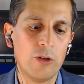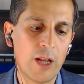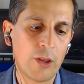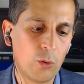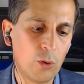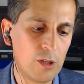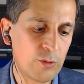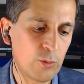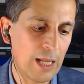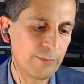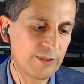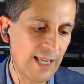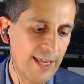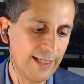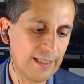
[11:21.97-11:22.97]
So in other
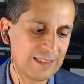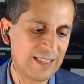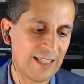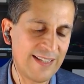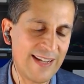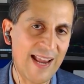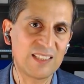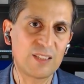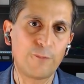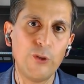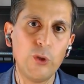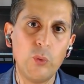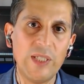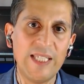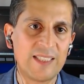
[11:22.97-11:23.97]
words, what I'm saying is the
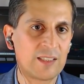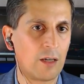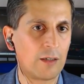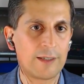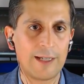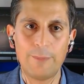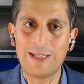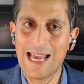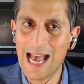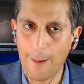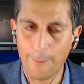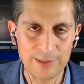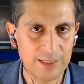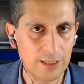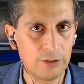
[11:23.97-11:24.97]
next few weeks are going to
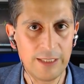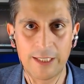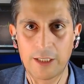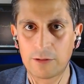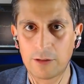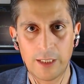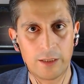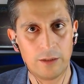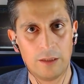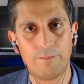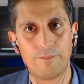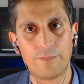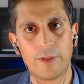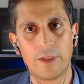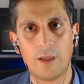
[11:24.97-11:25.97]
be absolutely
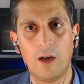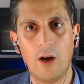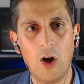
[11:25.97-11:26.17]
critical